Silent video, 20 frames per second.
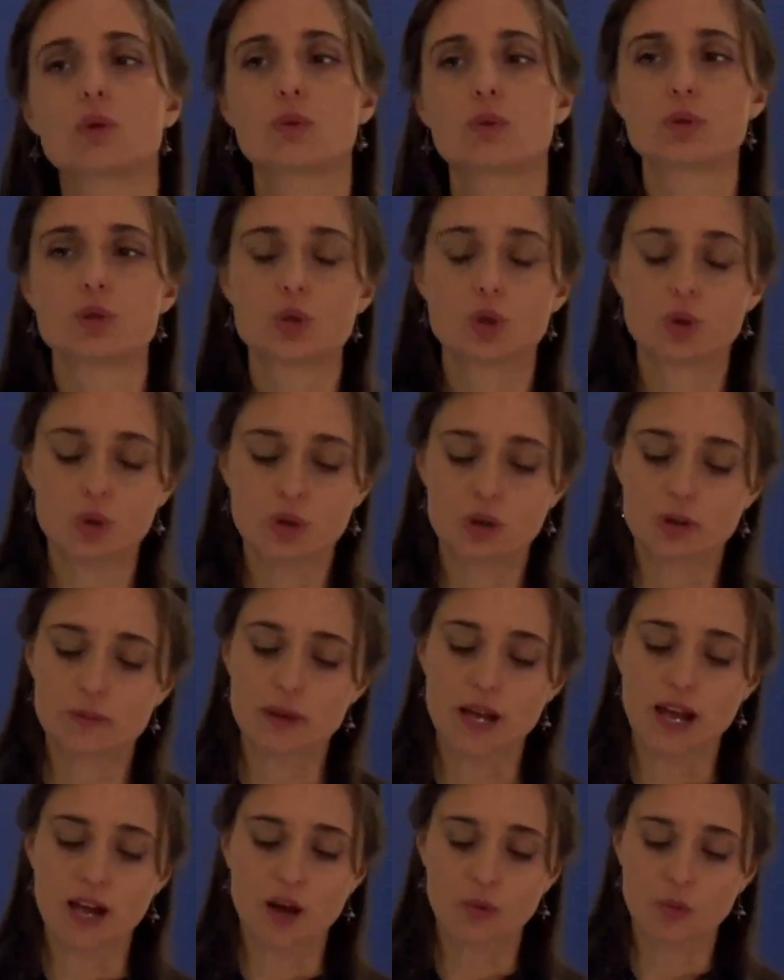We'll talk
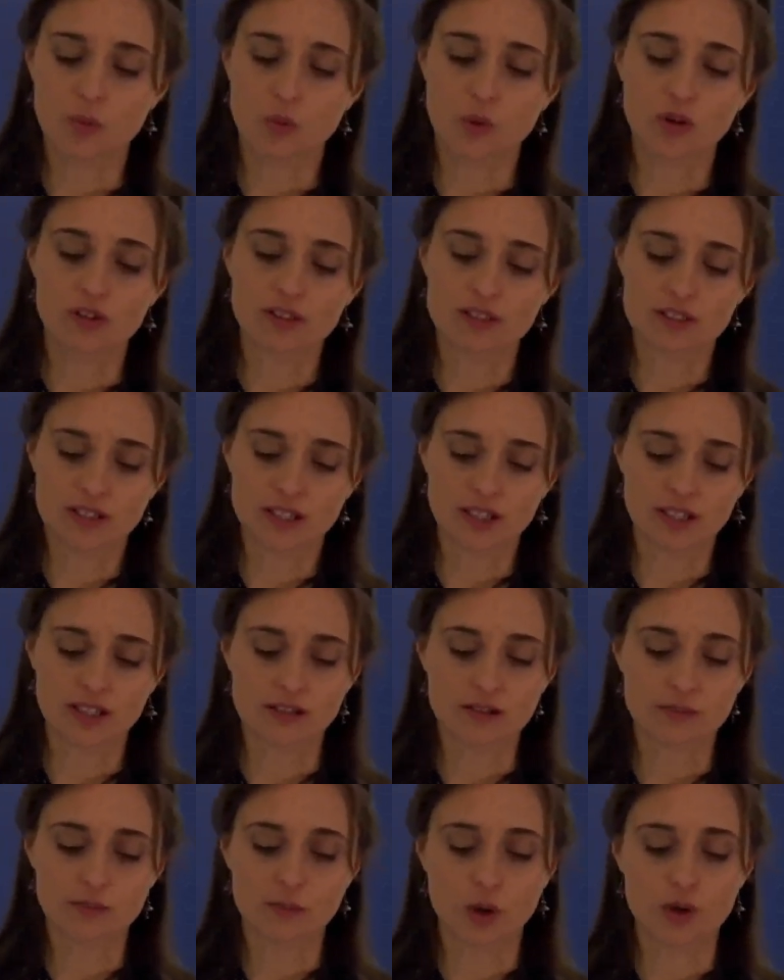about what
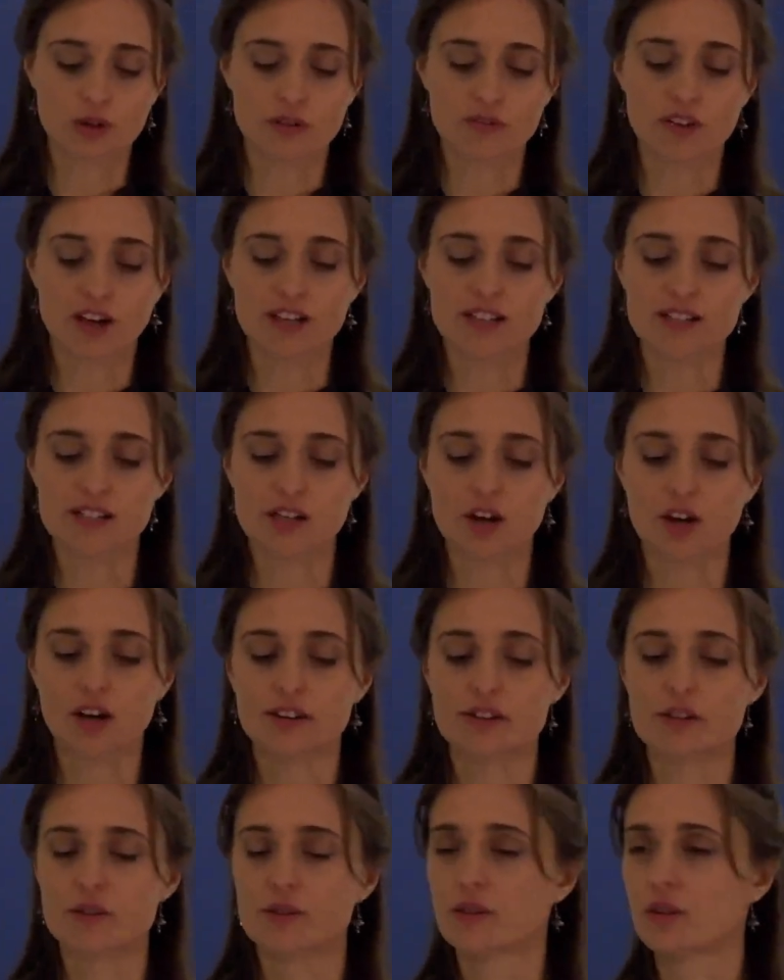it motivates,
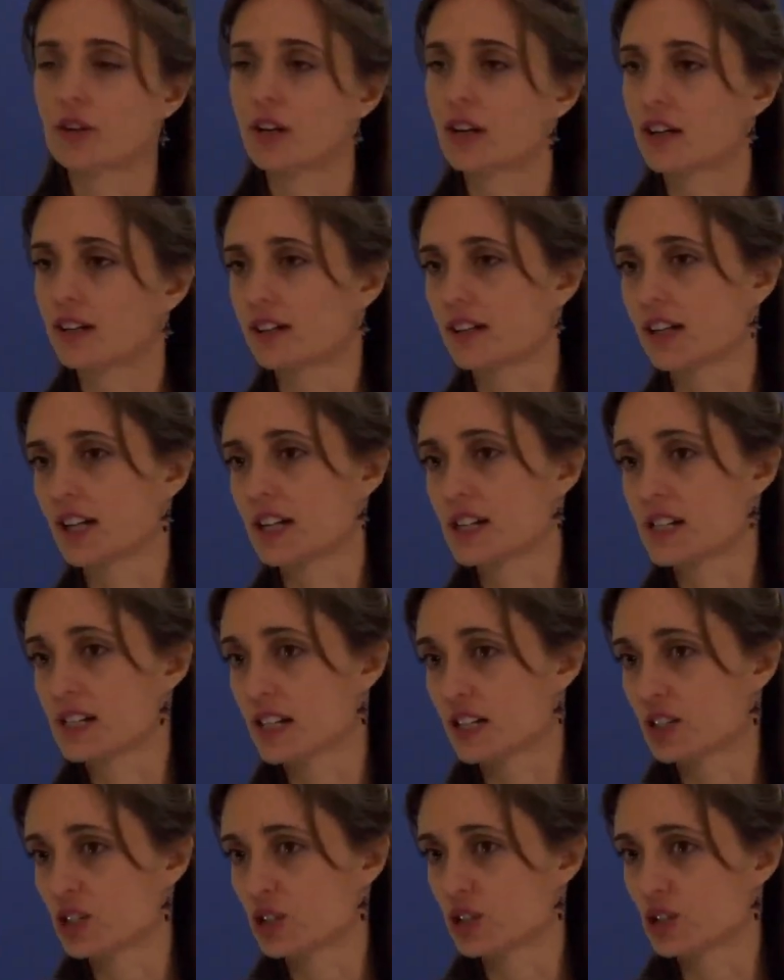either an
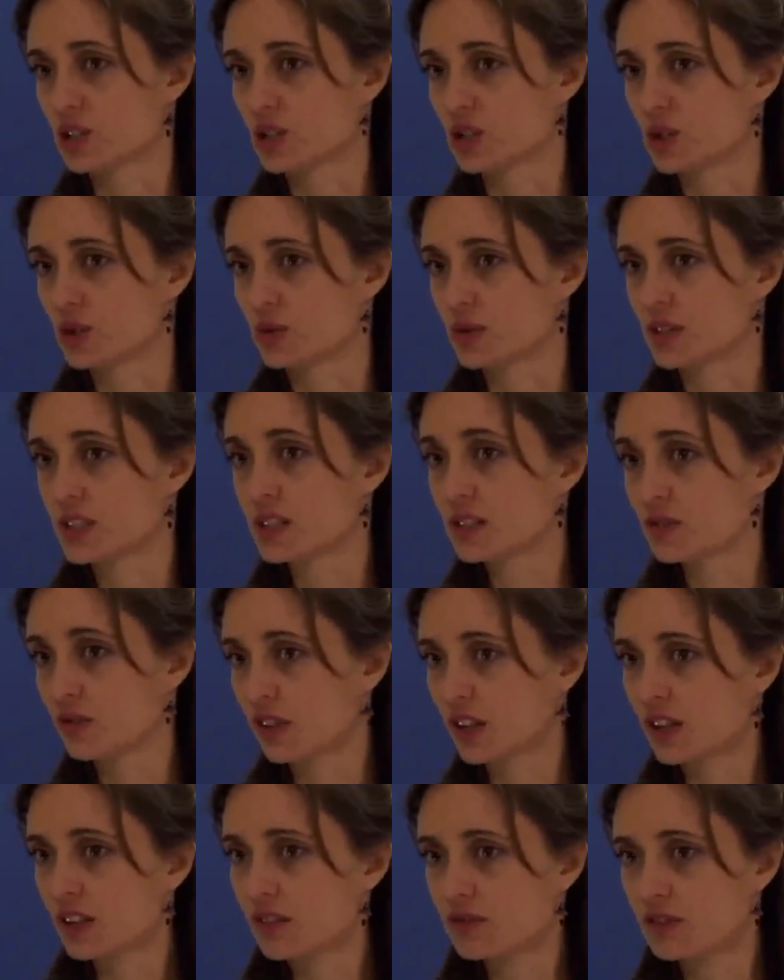intention to resist
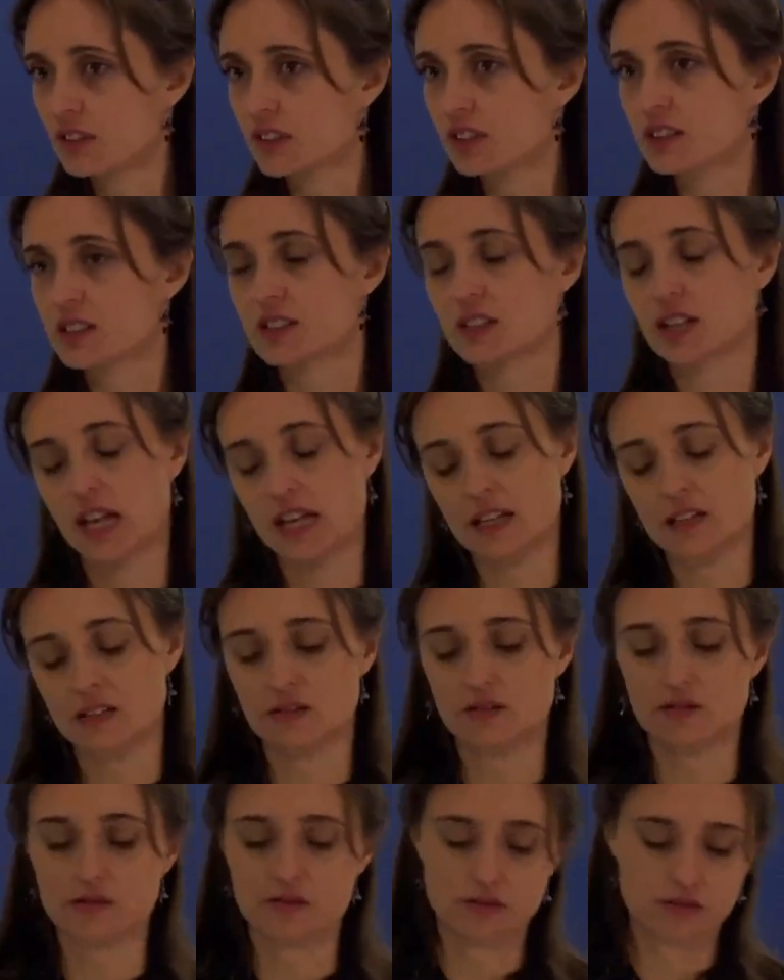forgiveness
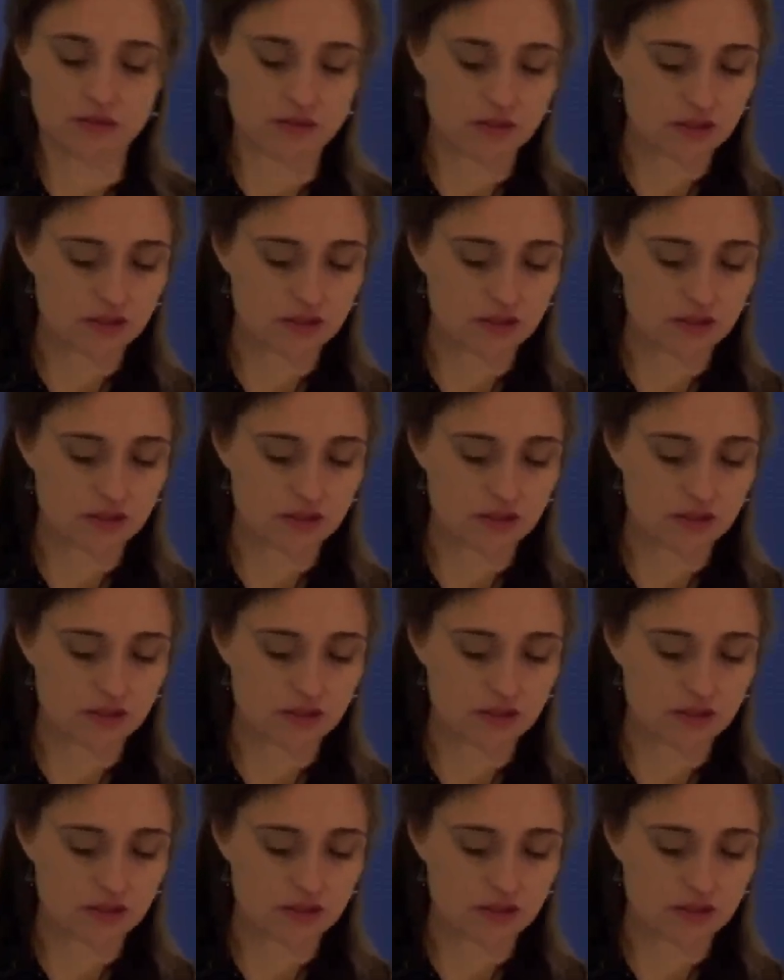and